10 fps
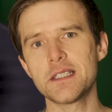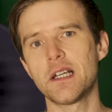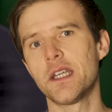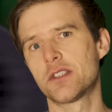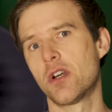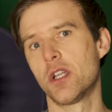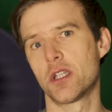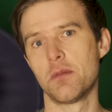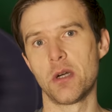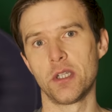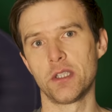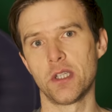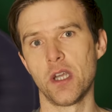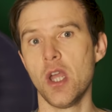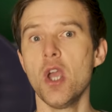diatonic
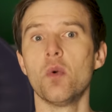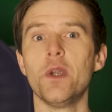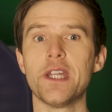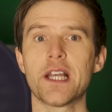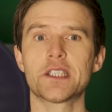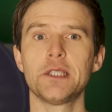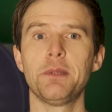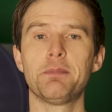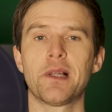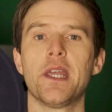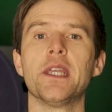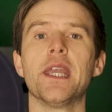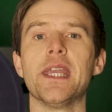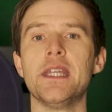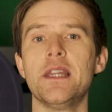harmonica, we'd actually be
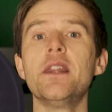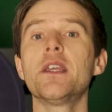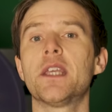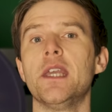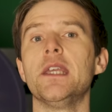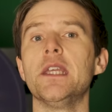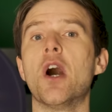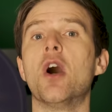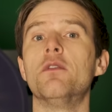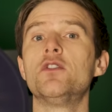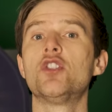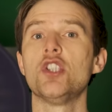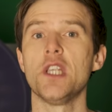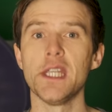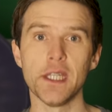playing in the key of
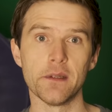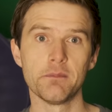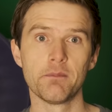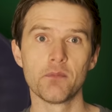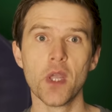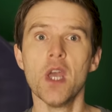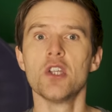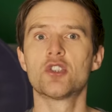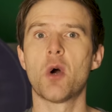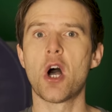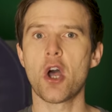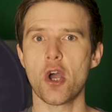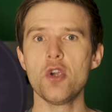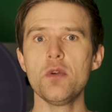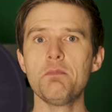G. So our
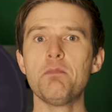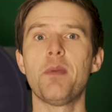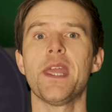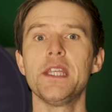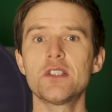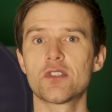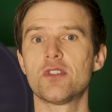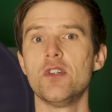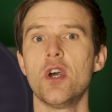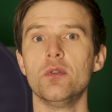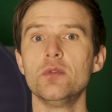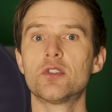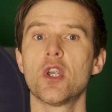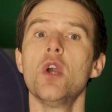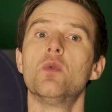home bass
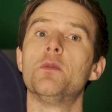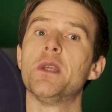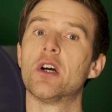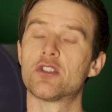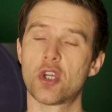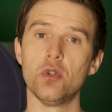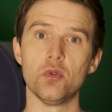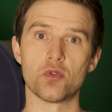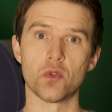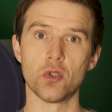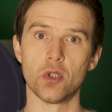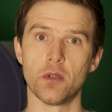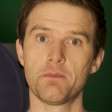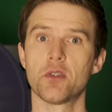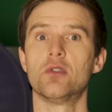note would be our 2 draw,
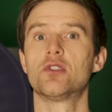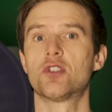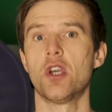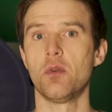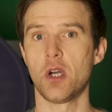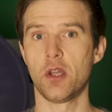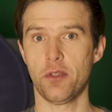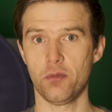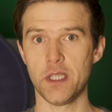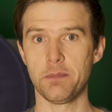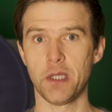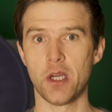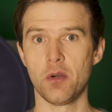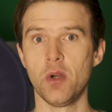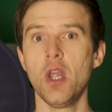also our 3
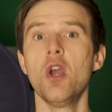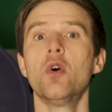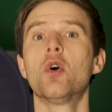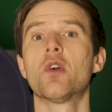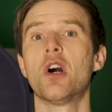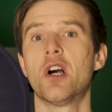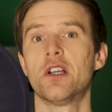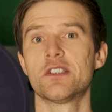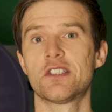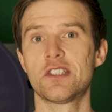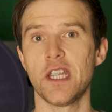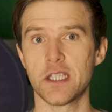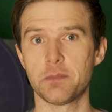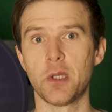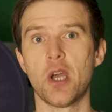blow, or our
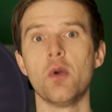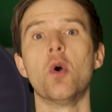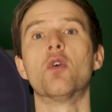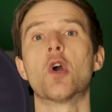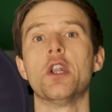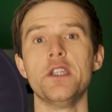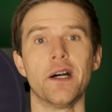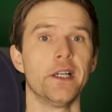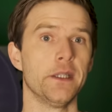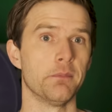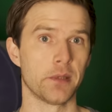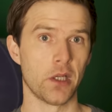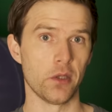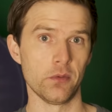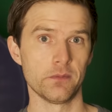6 blow, or our 9
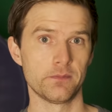blow.